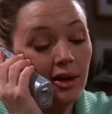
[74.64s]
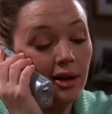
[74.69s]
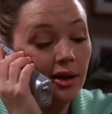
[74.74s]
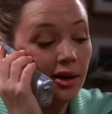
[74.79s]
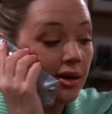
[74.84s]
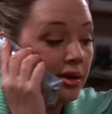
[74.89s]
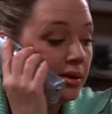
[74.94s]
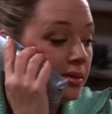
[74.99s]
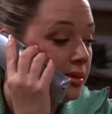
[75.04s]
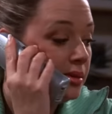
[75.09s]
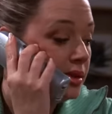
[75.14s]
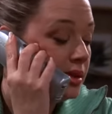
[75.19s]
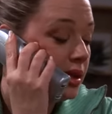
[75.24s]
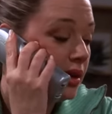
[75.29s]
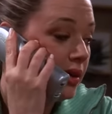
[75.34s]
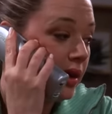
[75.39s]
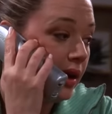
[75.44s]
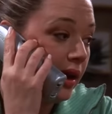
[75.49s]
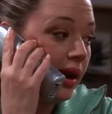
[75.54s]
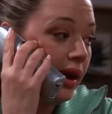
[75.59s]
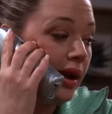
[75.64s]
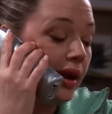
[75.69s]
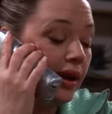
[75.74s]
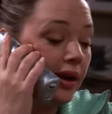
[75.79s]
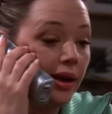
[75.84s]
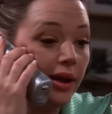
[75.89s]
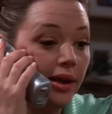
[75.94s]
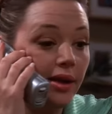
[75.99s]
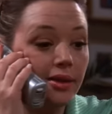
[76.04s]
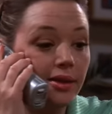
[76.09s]
Uh, it's okay, I
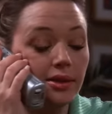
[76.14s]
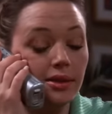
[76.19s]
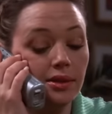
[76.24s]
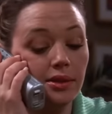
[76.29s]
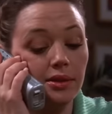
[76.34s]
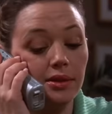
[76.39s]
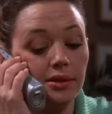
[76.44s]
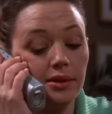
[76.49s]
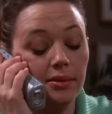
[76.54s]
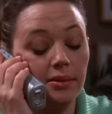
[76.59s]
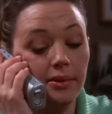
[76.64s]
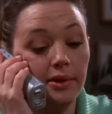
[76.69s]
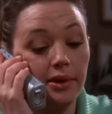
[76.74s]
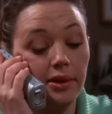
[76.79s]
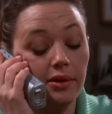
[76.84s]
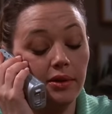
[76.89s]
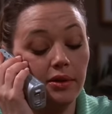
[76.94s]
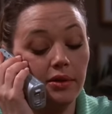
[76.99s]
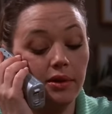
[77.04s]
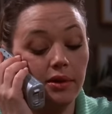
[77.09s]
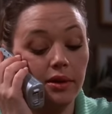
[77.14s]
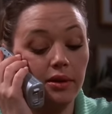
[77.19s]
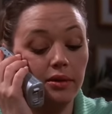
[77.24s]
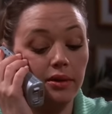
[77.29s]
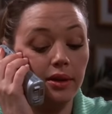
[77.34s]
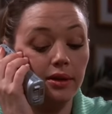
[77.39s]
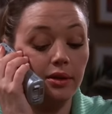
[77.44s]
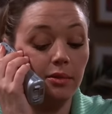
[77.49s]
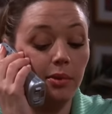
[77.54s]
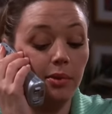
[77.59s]
guess. I mean, you know, I don't
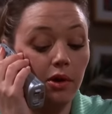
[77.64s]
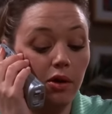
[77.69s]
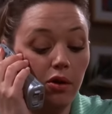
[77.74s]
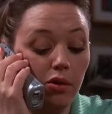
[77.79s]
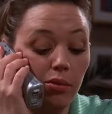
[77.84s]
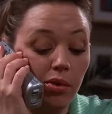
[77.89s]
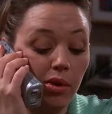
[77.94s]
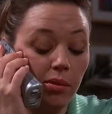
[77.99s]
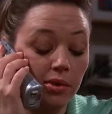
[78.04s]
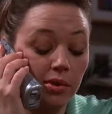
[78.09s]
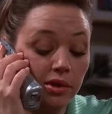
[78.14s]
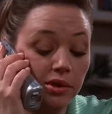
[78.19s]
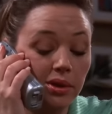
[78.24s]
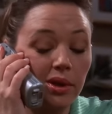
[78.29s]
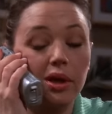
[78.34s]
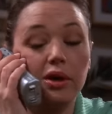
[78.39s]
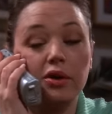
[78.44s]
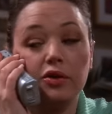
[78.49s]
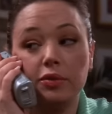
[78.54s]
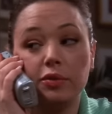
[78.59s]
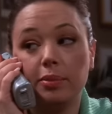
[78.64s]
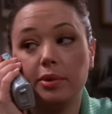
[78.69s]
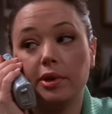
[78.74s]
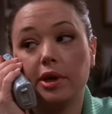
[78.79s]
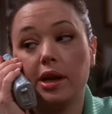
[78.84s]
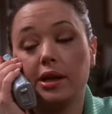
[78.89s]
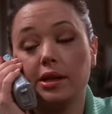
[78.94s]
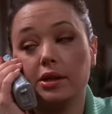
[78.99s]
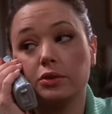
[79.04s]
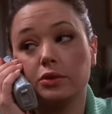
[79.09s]
like to be home by myself,
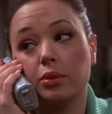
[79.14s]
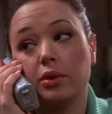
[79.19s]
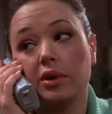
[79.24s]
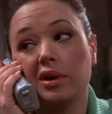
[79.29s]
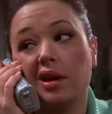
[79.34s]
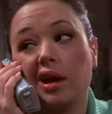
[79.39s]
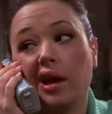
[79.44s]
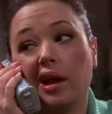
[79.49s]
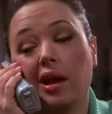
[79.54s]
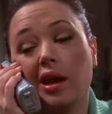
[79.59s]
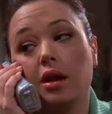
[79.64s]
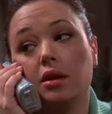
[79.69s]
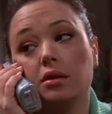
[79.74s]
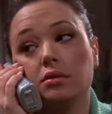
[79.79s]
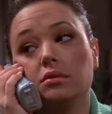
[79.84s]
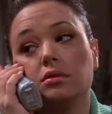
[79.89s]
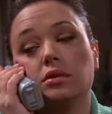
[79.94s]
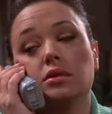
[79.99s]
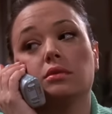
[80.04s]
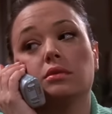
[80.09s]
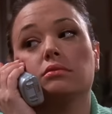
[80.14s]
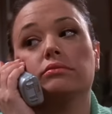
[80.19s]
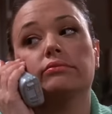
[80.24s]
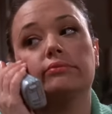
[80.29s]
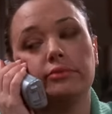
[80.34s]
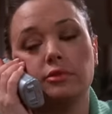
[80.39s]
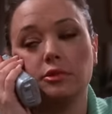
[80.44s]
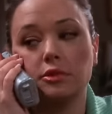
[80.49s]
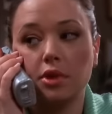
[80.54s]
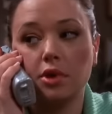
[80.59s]
but it is one night. I'll just
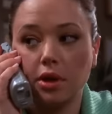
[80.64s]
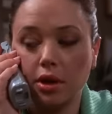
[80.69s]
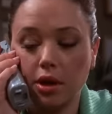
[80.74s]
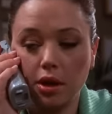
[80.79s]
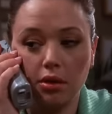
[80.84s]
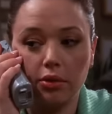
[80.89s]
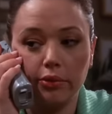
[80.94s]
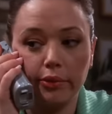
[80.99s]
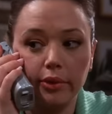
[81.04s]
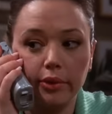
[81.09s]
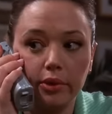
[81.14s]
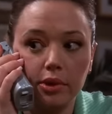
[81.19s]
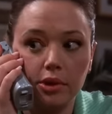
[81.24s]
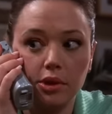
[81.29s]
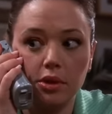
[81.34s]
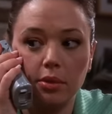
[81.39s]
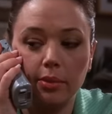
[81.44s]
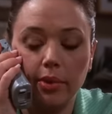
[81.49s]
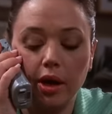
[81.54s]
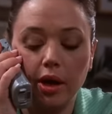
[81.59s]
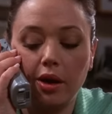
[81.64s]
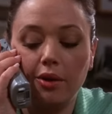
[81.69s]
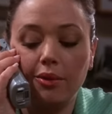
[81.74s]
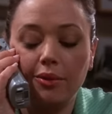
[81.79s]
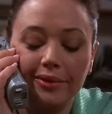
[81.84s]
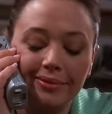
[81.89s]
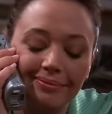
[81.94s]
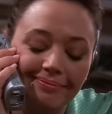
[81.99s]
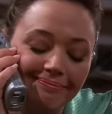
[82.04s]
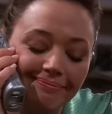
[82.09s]
try to get through it somehow. All
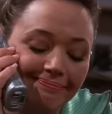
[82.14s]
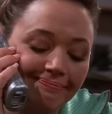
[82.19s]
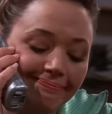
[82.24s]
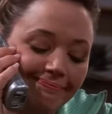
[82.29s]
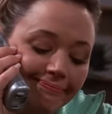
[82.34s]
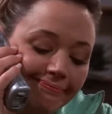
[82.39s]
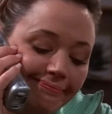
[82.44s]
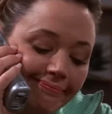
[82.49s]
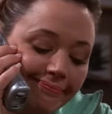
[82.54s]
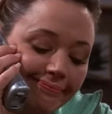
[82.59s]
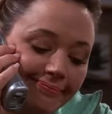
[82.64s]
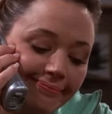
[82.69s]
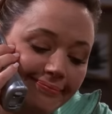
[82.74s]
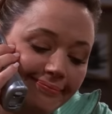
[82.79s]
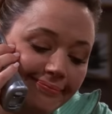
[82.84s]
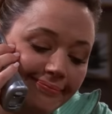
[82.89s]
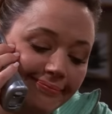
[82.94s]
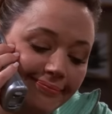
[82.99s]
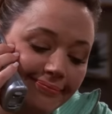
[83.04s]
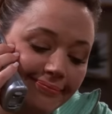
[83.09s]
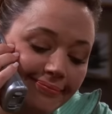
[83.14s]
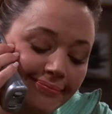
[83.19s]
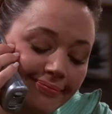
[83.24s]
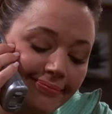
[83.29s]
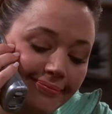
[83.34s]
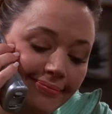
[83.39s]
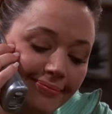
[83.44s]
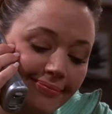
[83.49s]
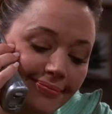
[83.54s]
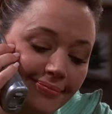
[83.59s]
right.
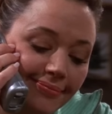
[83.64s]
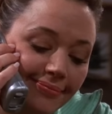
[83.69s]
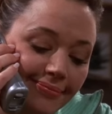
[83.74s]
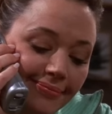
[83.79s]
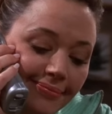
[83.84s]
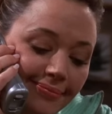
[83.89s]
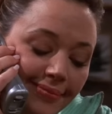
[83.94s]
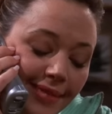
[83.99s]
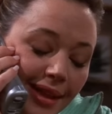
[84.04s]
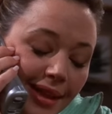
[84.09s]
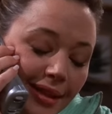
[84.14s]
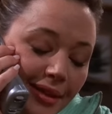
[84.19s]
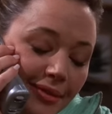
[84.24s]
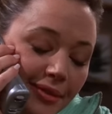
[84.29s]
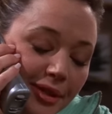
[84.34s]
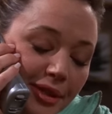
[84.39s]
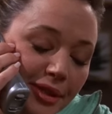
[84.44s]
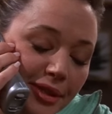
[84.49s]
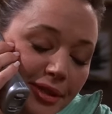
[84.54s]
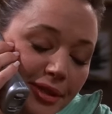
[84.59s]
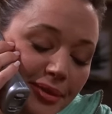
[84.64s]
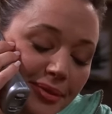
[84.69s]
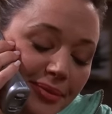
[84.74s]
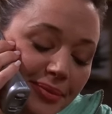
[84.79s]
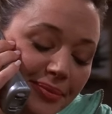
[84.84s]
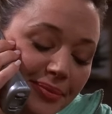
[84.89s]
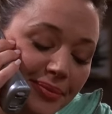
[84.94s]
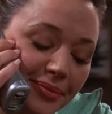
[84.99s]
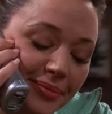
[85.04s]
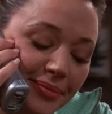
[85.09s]
I love you. I love you, too.
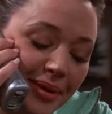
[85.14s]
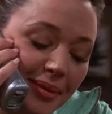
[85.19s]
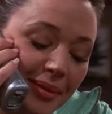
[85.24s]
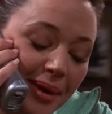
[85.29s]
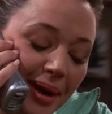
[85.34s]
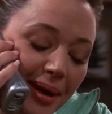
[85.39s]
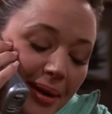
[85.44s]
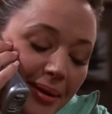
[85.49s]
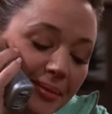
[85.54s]
Bye-bye.